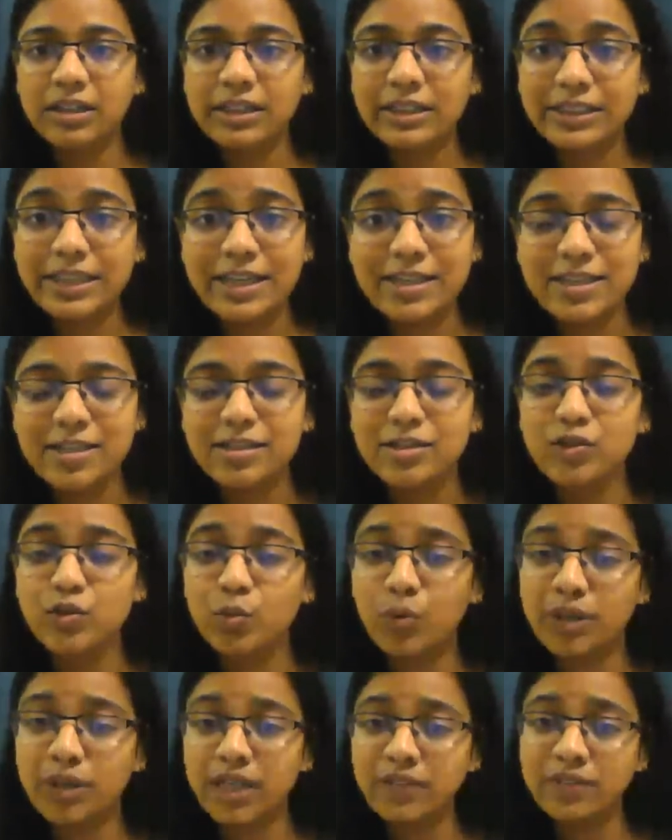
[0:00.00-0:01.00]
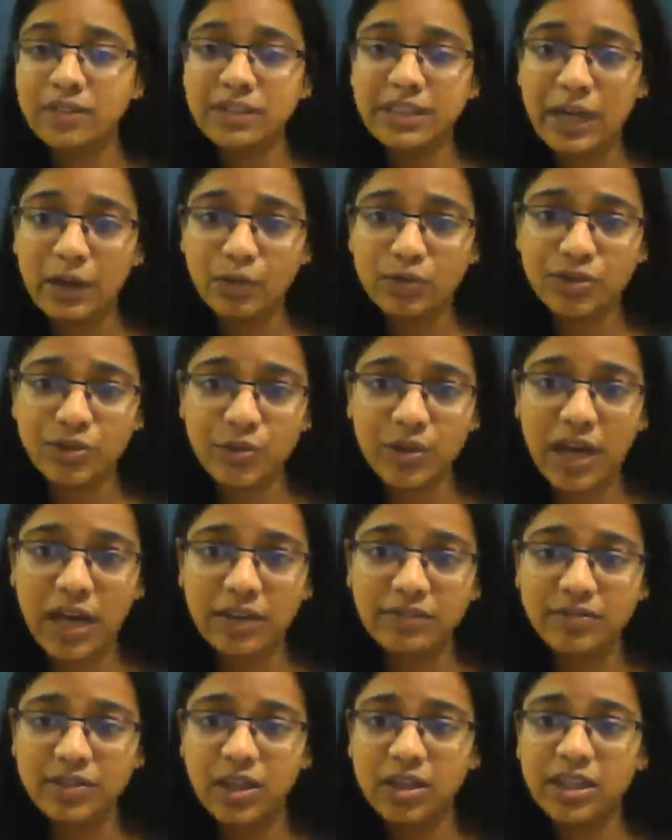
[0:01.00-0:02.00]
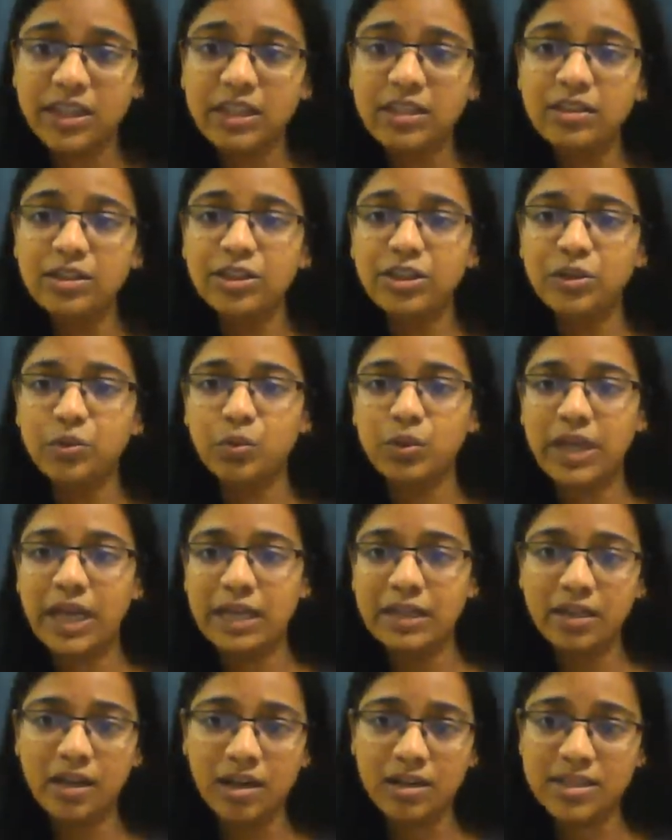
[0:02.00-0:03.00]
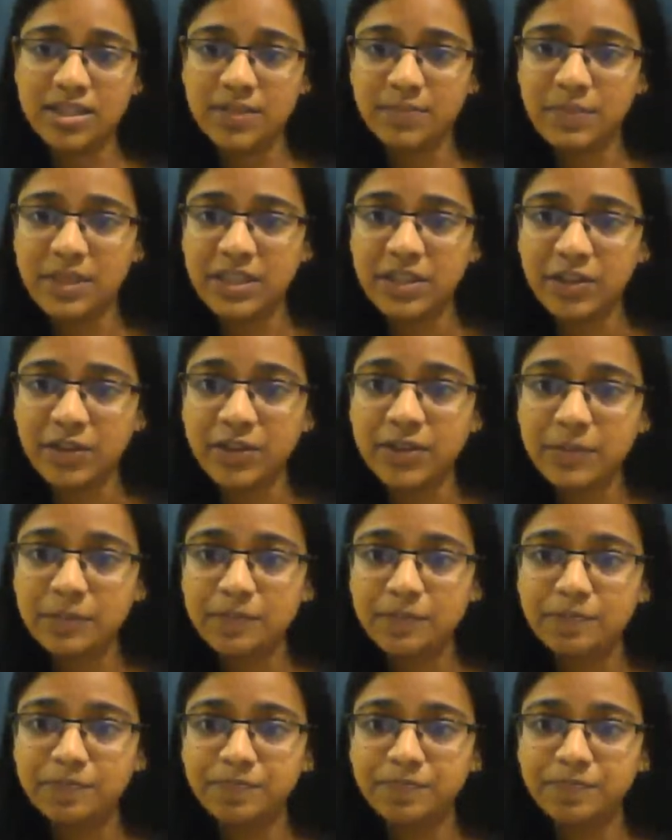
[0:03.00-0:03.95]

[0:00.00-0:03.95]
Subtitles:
Yes, so whatever doubts you have, Akhil, you can ask me here.